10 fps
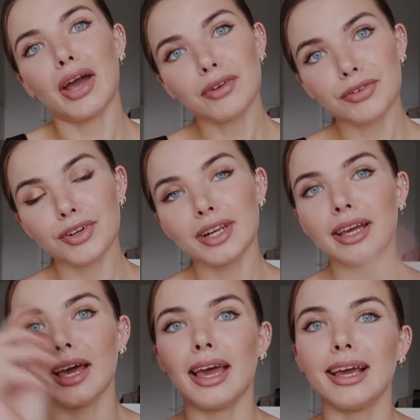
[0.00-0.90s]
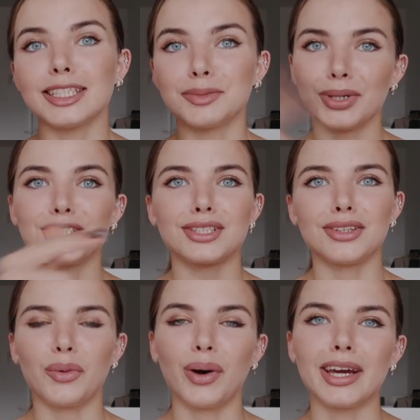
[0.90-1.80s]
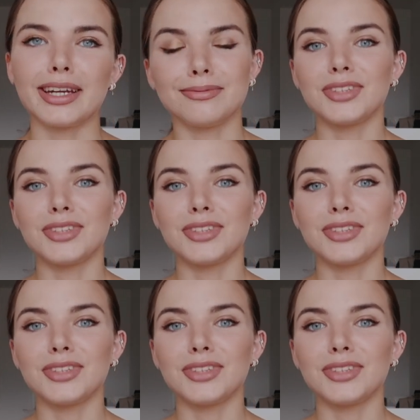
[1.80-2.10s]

everything, especially the wine.